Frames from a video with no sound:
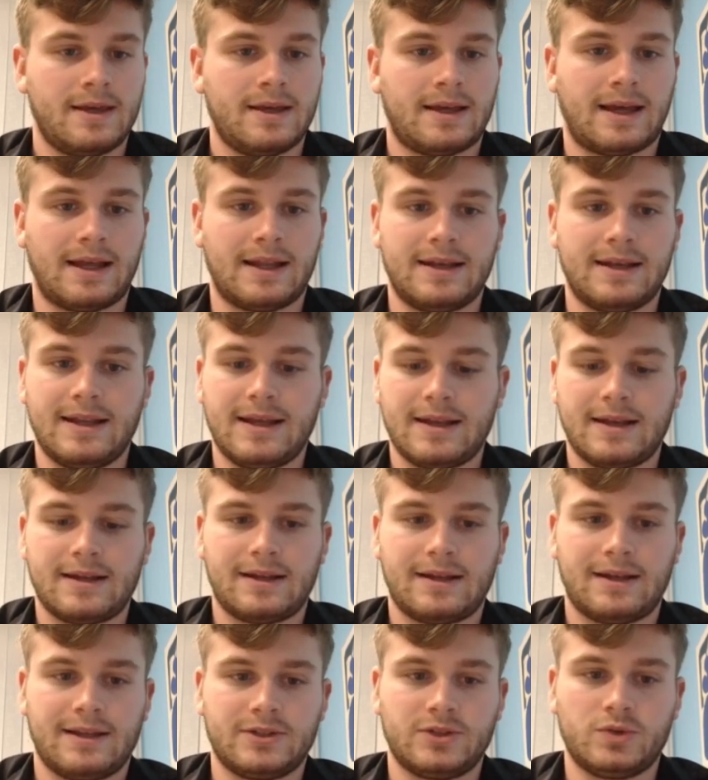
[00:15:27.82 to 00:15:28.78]
And
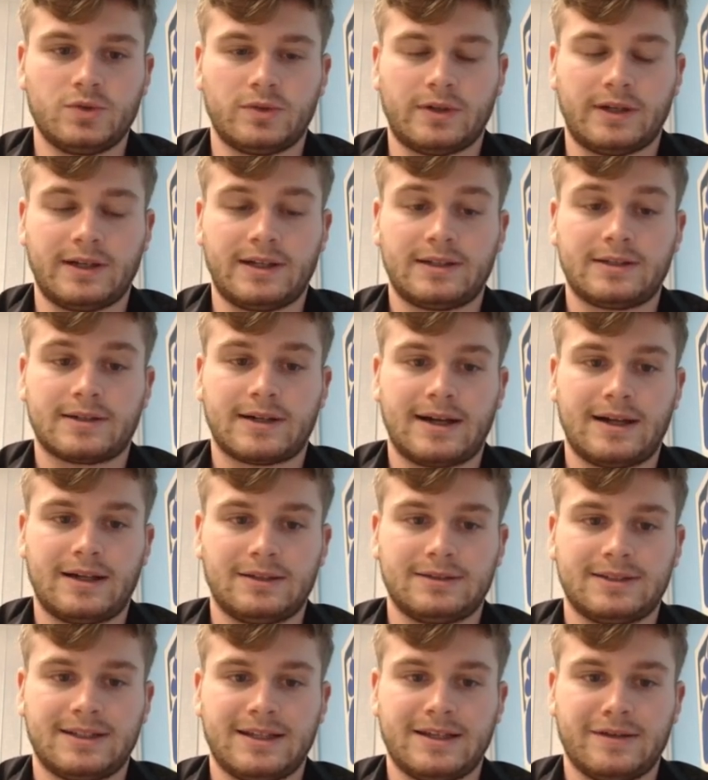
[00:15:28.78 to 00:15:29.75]
then let's do another
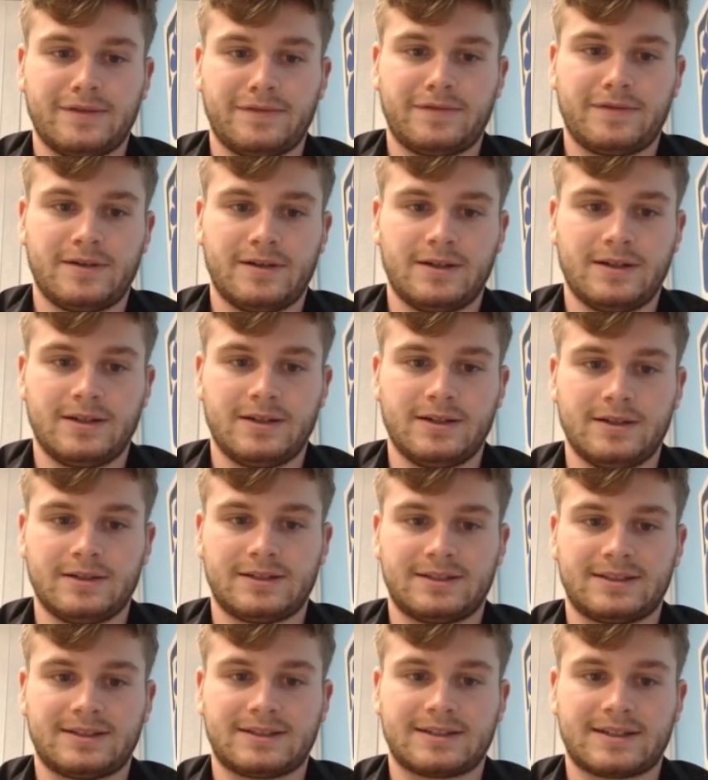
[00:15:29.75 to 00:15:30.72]
else if
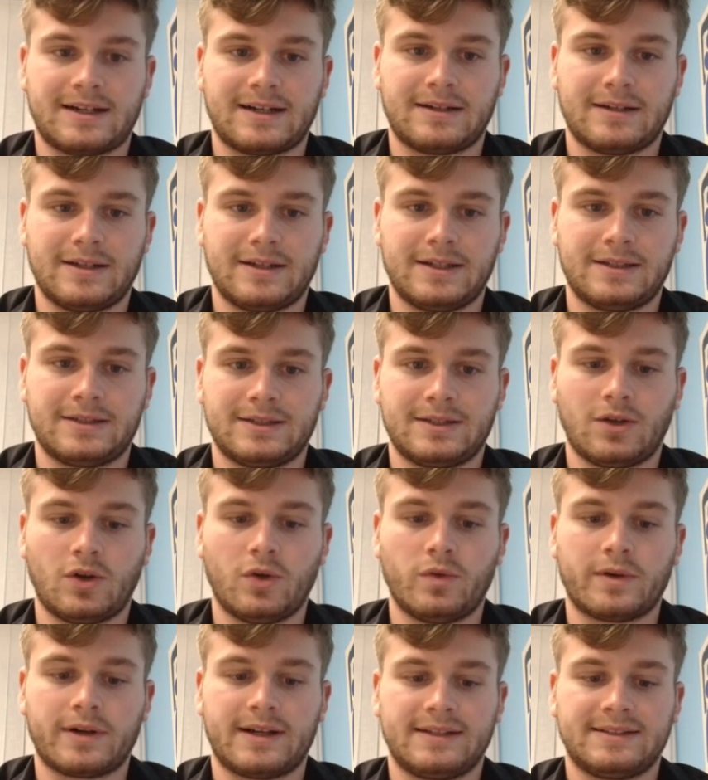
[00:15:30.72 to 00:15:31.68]
strength is
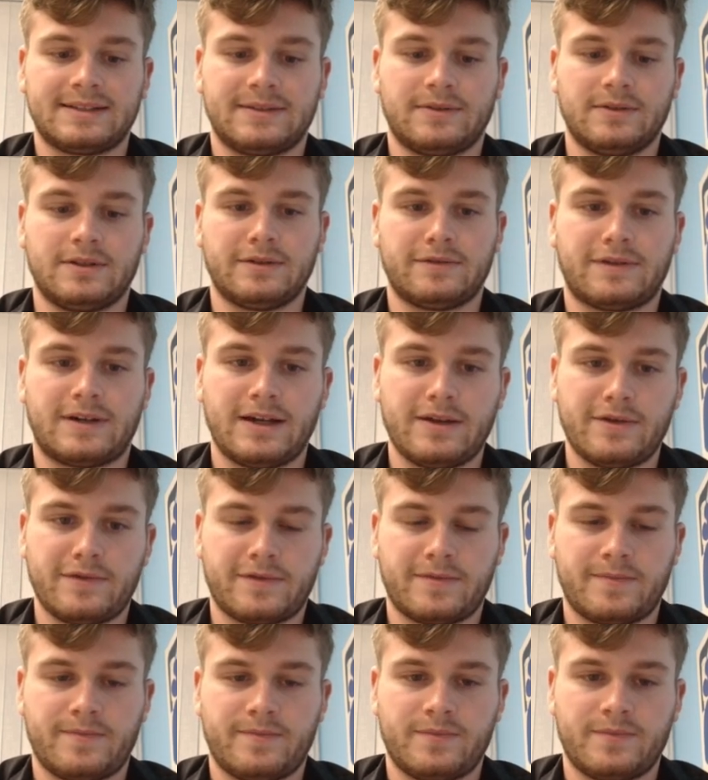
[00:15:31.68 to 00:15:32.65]
lower than
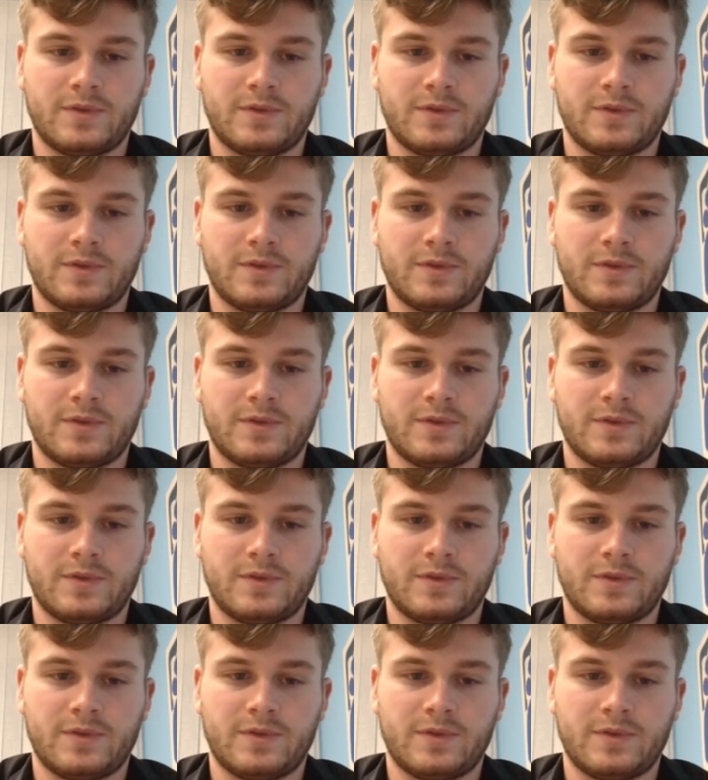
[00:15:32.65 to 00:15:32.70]
75.